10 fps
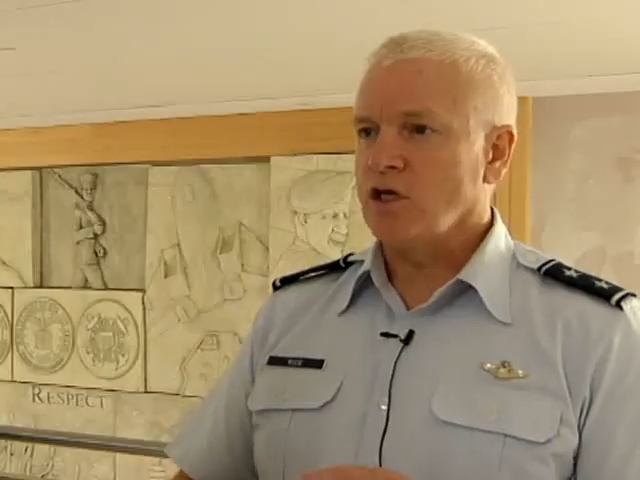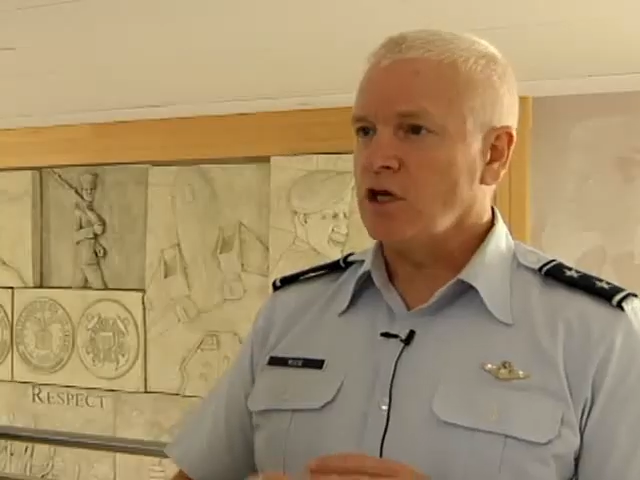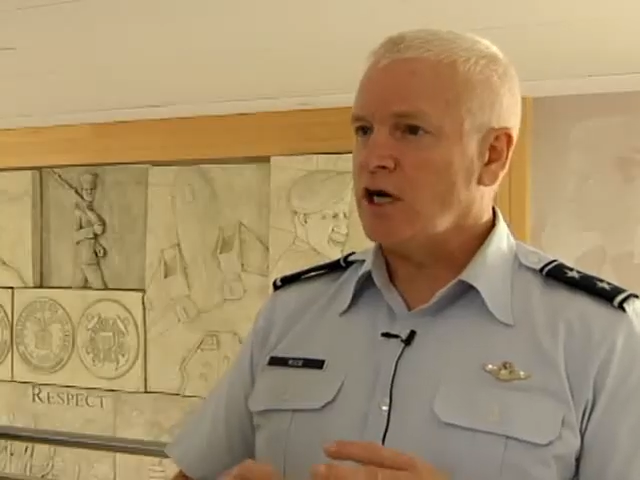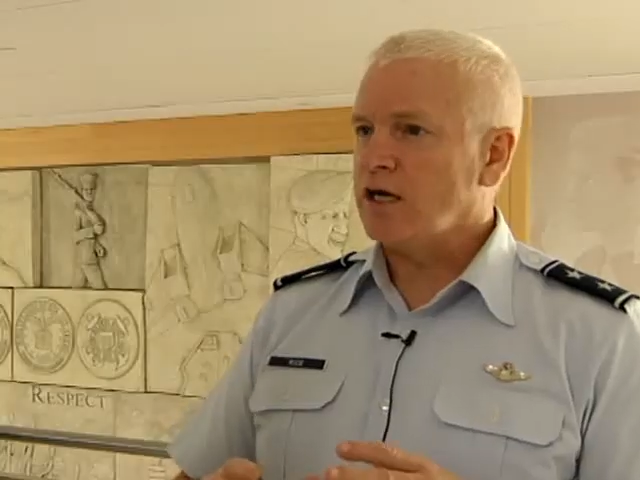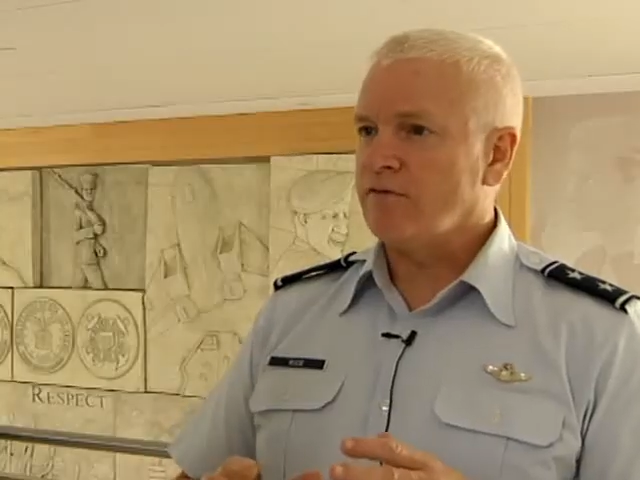a
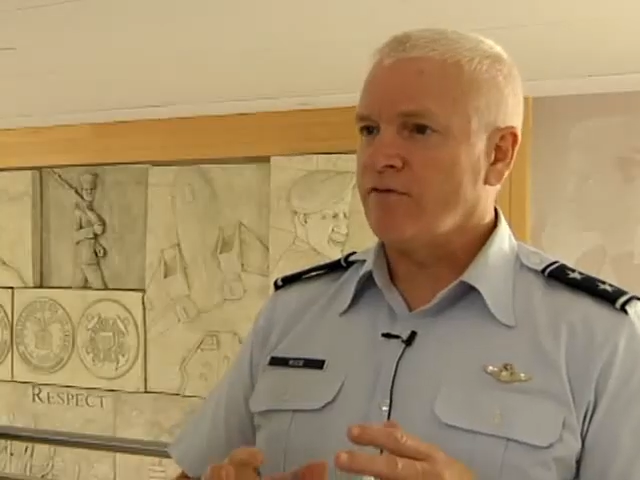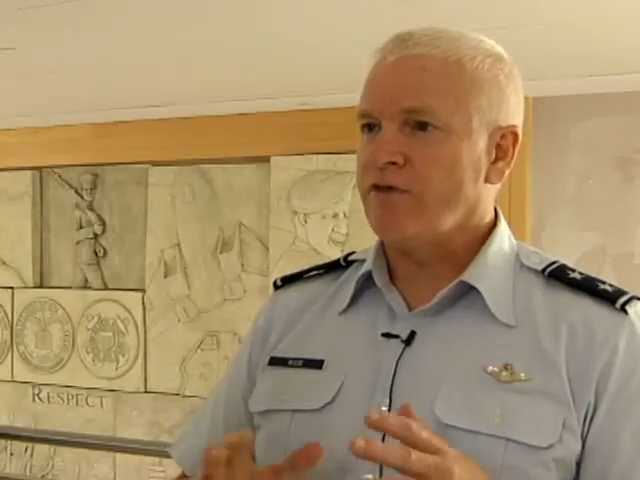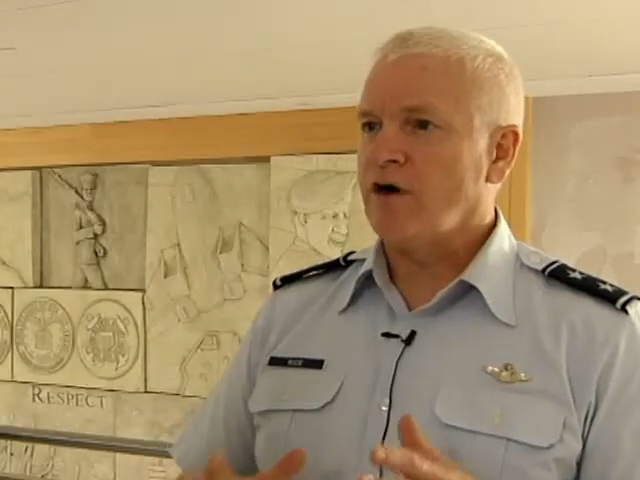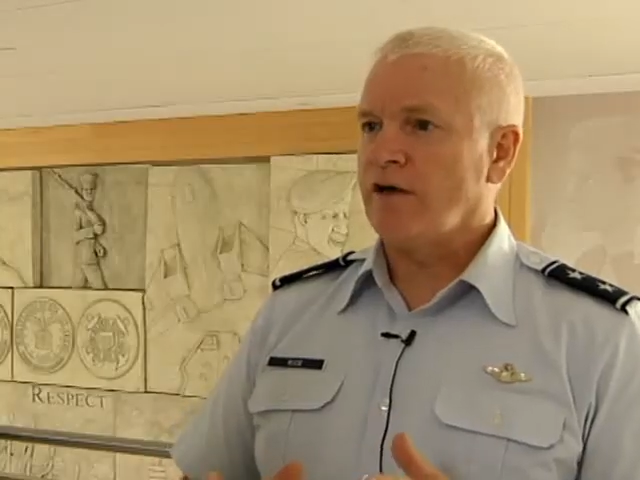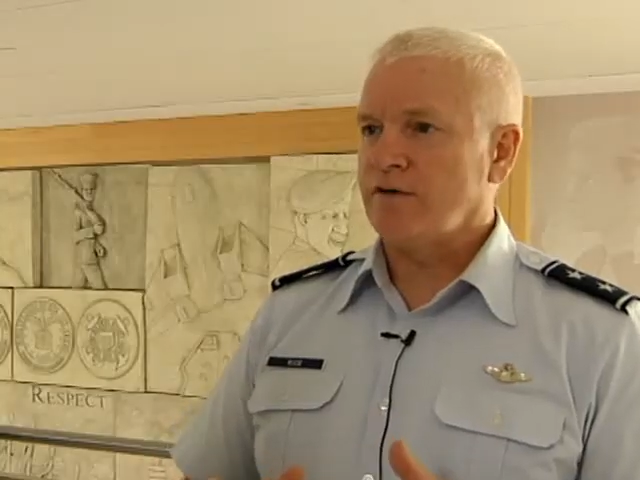lot of
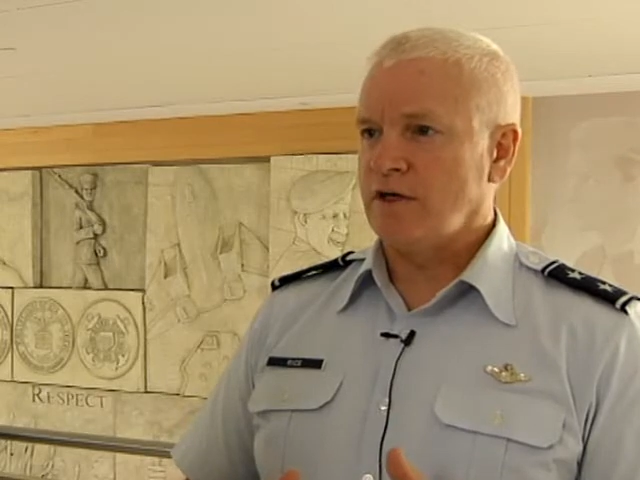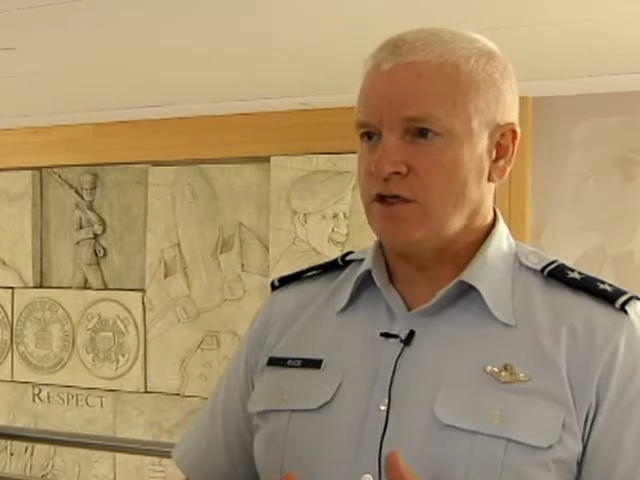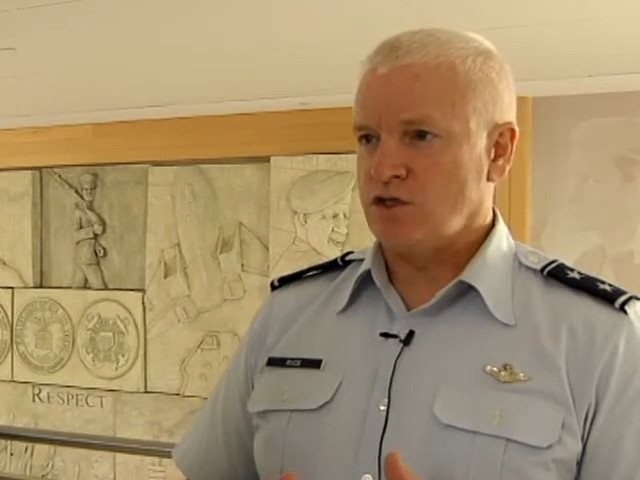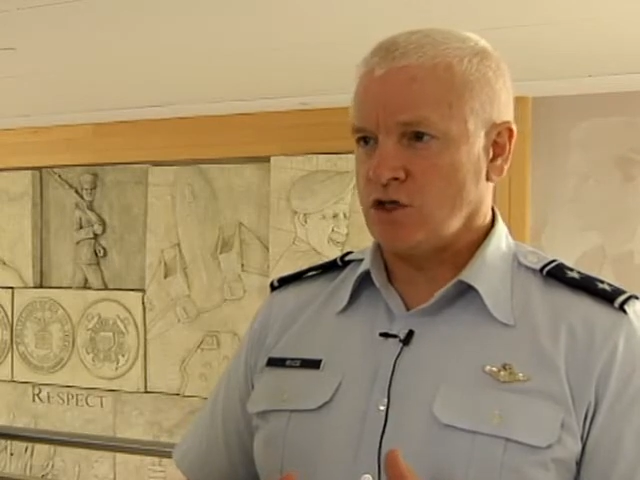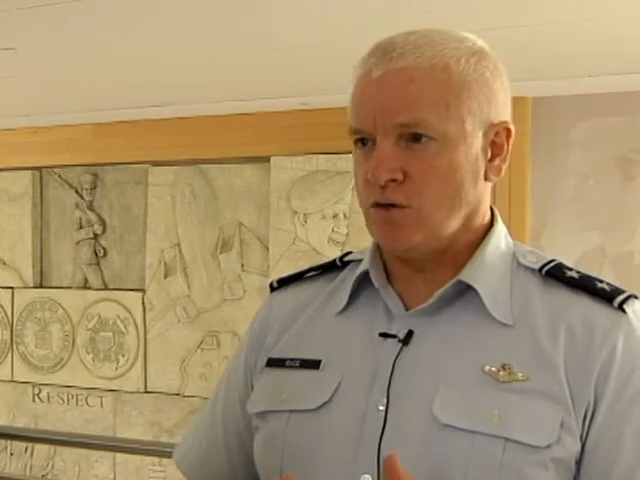thought that
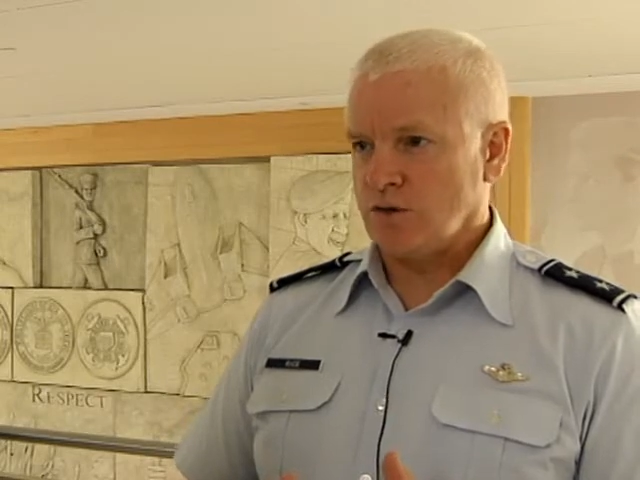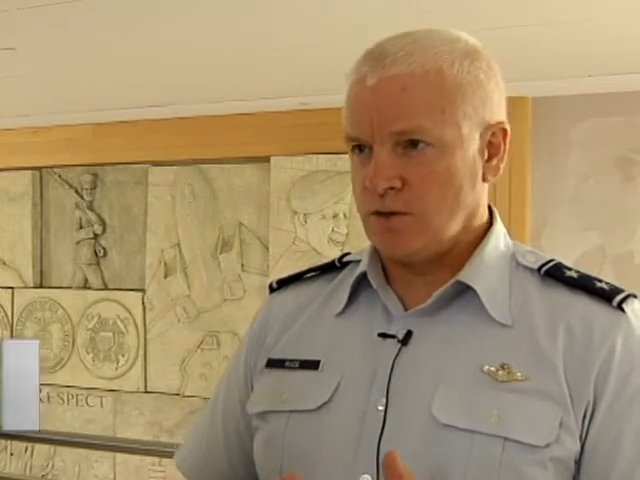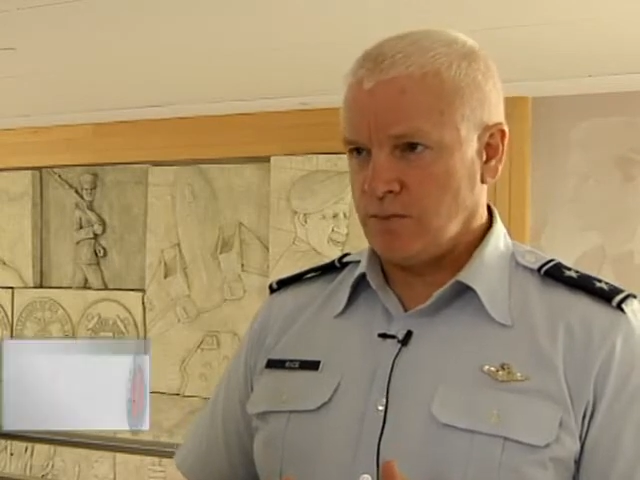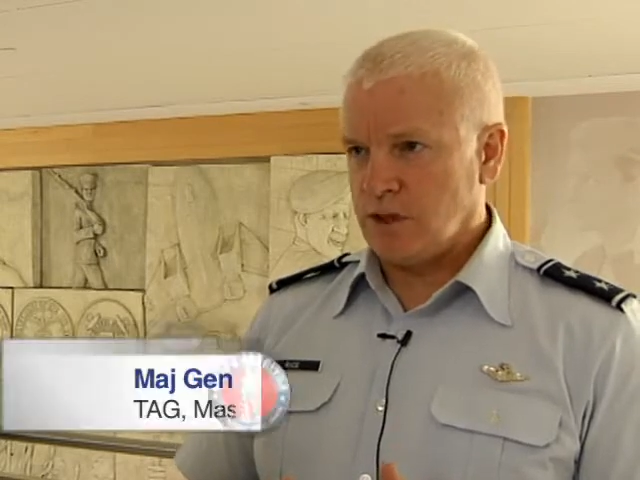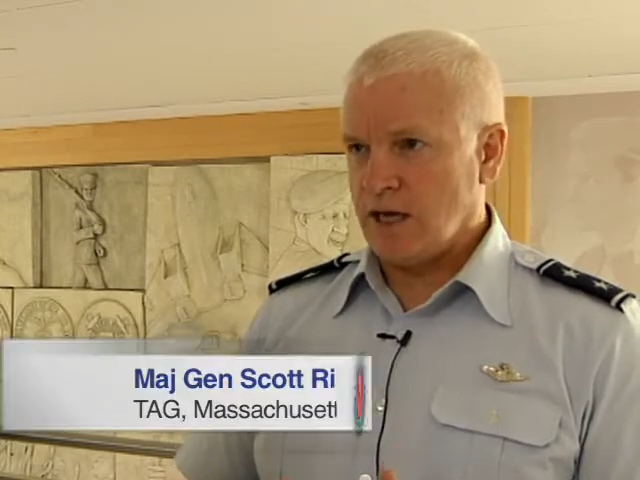needs to go
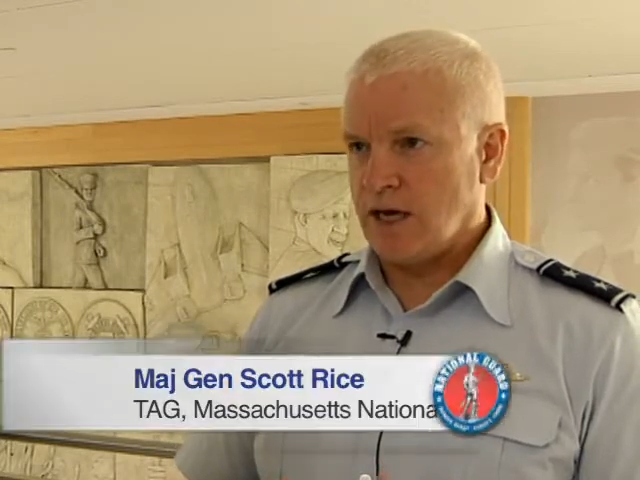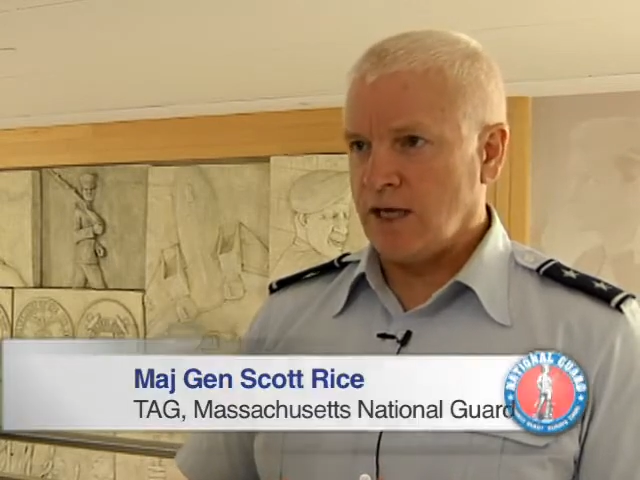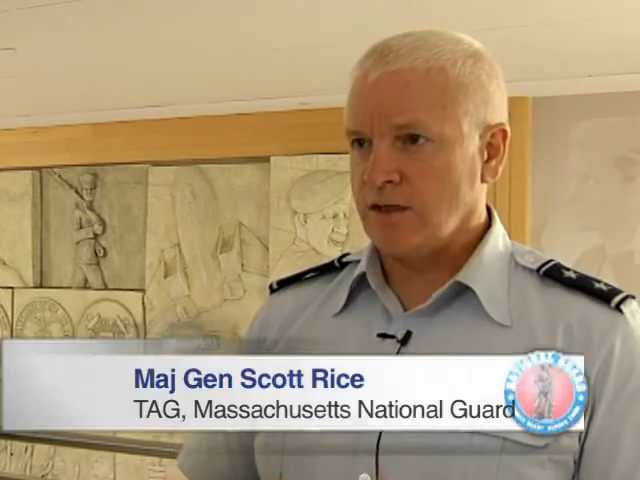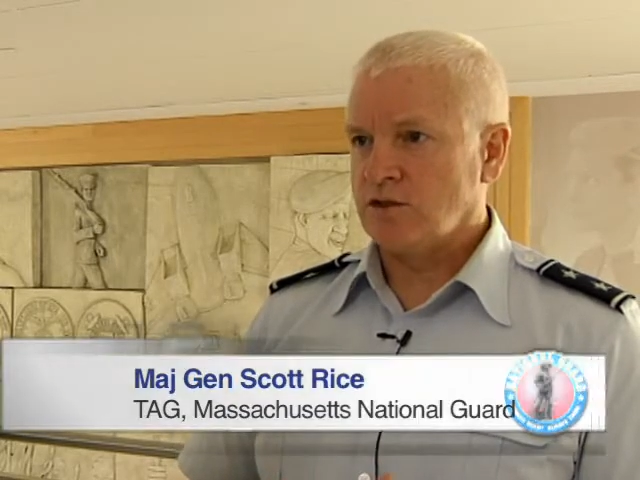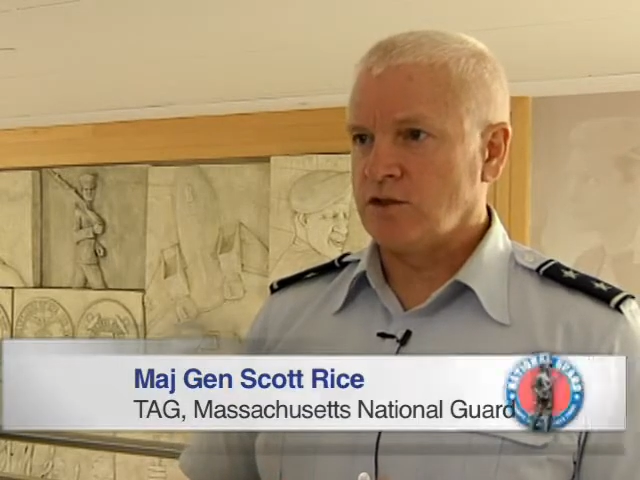into
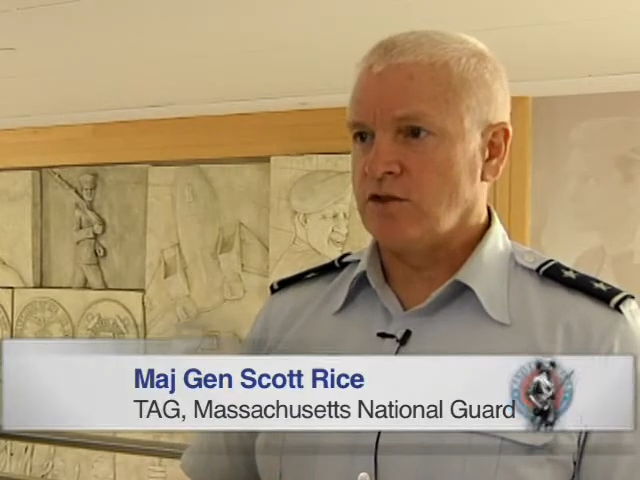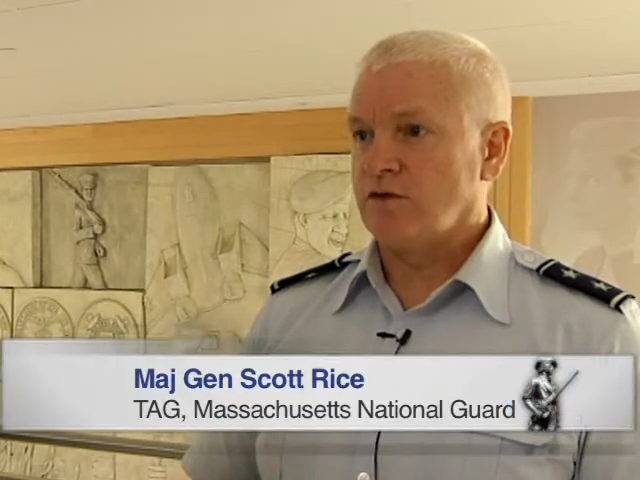planning to,